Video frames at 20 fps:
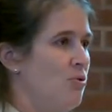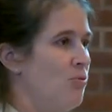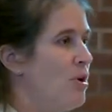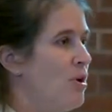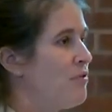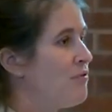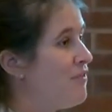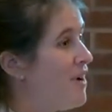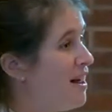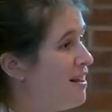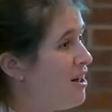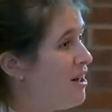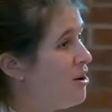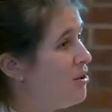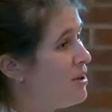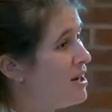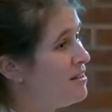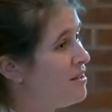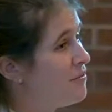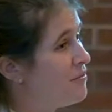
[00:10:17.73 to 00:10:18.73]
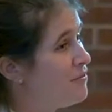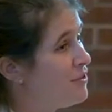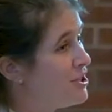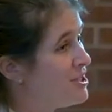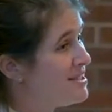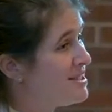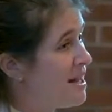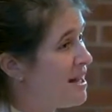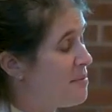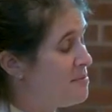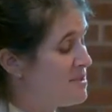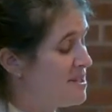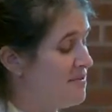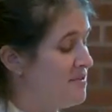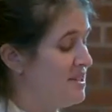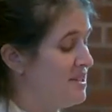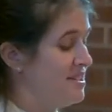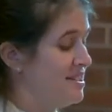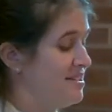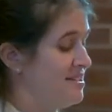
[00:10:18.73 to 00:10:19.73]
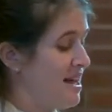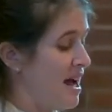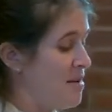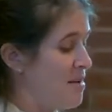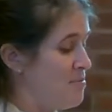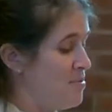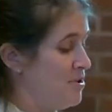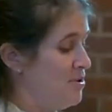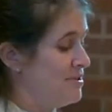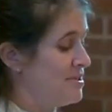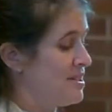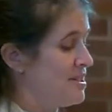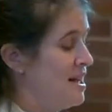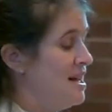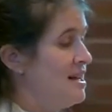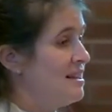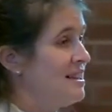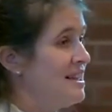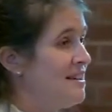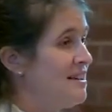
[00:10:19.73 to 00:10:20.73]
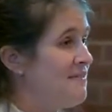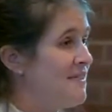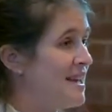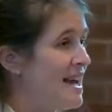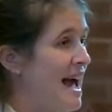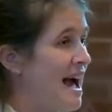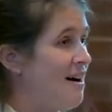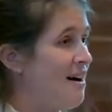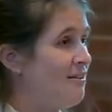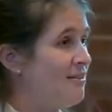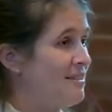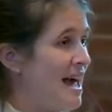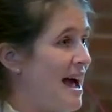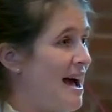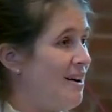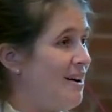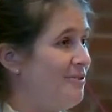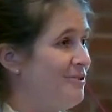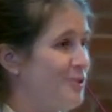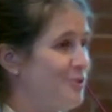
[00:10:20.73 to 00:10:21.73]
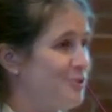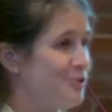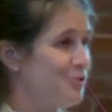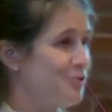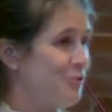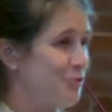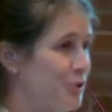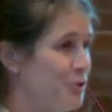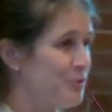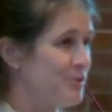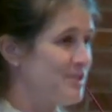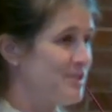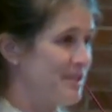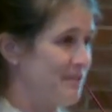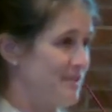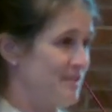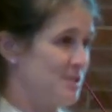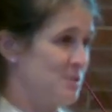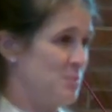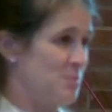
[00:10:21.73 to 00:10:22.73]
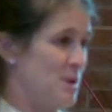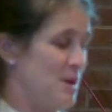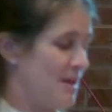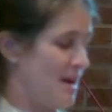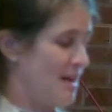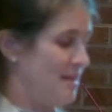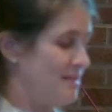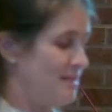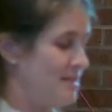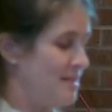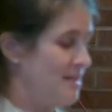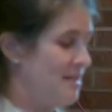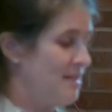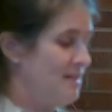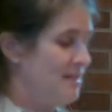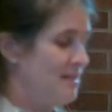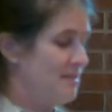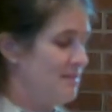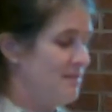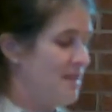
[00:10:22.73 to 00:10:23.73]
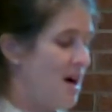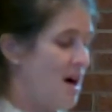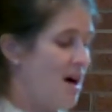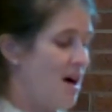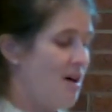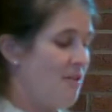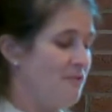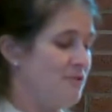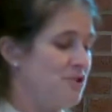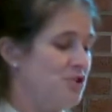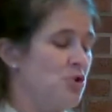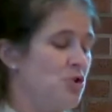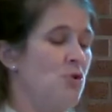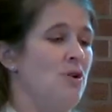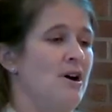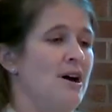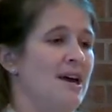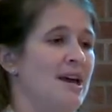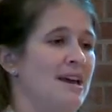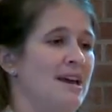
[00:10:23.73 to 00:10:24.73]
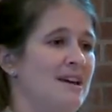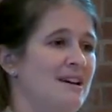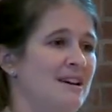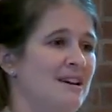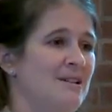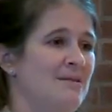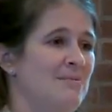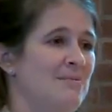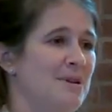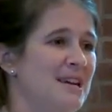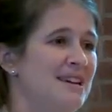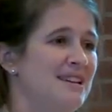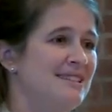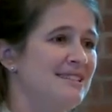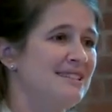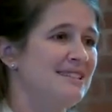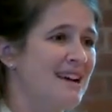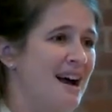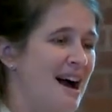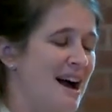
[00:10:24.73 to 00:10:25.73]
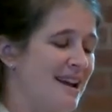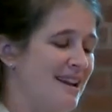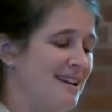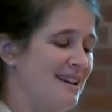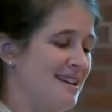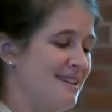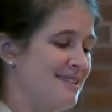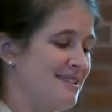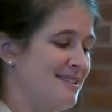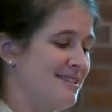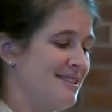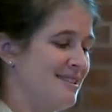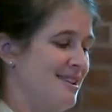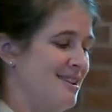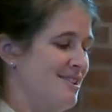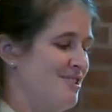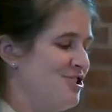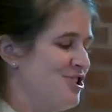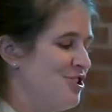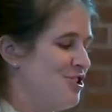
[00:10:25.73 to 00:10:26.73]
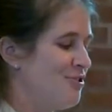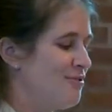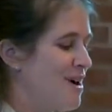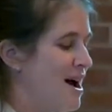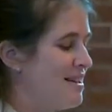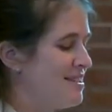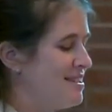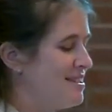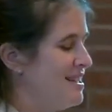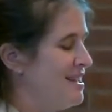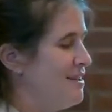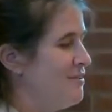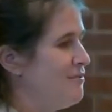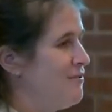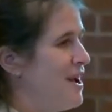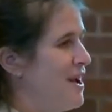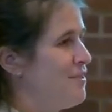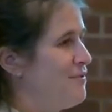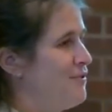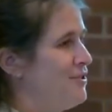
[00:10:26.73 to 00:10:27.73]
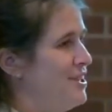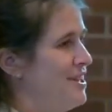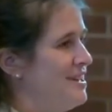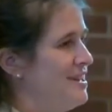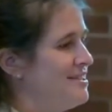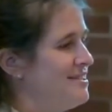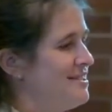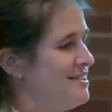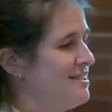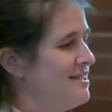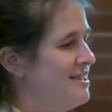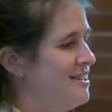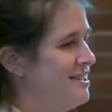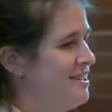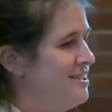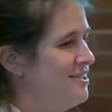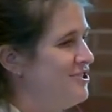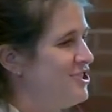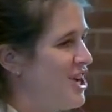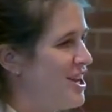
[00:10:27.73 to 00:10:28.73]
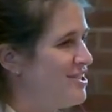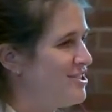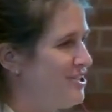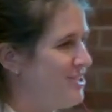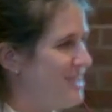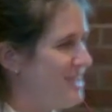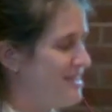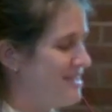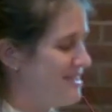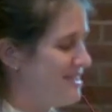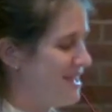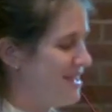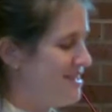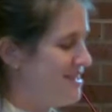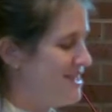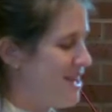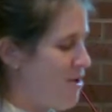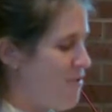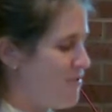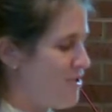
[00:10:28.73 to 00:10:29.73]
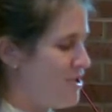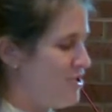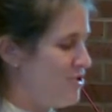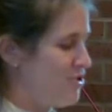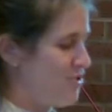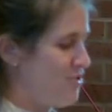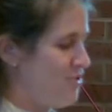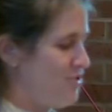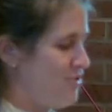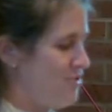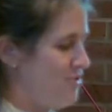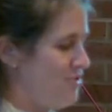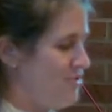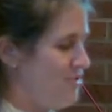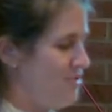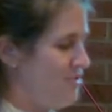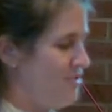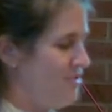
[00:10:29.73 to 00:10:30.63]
We follow in the footsteps of the disciples, living out loud those fruits of the Spirit, love, joy, peace, kindness, generosity, faithfulness, gentleness, and self-control.